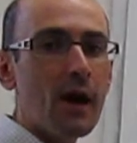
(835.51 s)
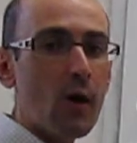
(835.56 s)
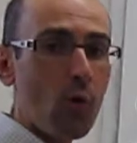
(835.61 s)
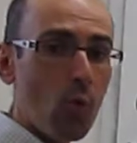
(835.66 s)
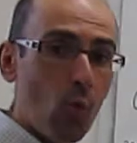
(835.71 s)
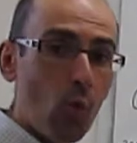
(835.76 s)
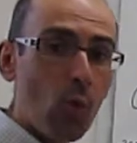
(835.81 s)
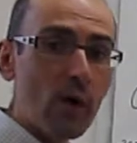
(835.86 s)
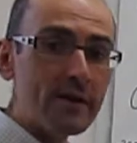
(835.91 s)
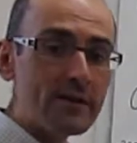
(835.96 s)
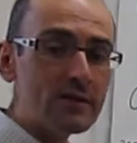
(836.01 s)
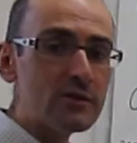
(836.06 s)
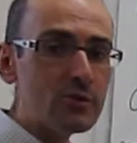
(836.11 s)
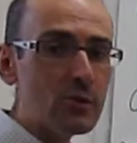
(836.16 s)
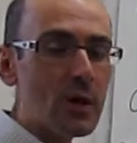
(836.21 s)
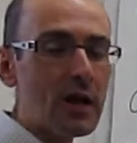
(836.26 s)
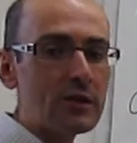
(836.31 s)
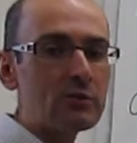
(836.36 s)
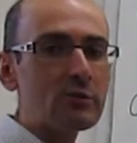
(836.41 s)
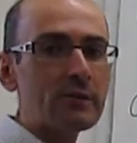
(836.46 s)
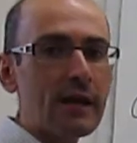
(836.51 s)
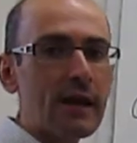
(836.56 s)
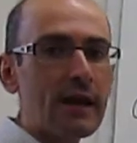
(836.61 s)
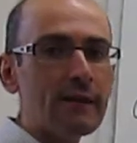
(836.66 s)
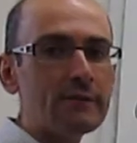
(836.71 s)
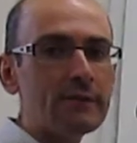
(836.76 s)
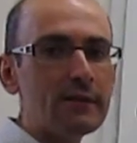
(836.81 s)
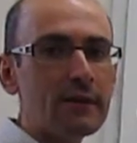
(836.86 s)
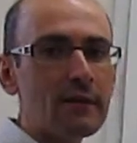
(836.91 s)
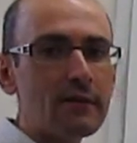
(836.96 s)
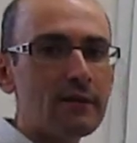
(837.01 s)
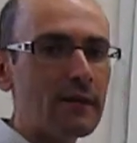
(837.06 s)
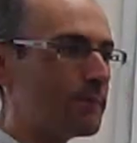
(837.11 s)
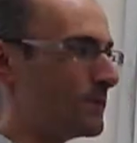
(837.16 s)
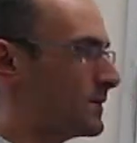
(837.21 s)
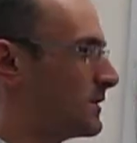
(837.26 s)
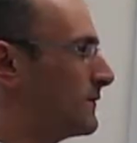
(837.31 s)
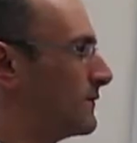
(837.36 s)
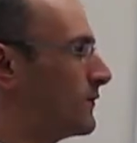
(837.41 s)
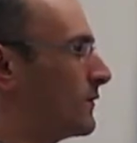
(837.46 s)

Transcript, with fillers: once you actually have the enthalpies of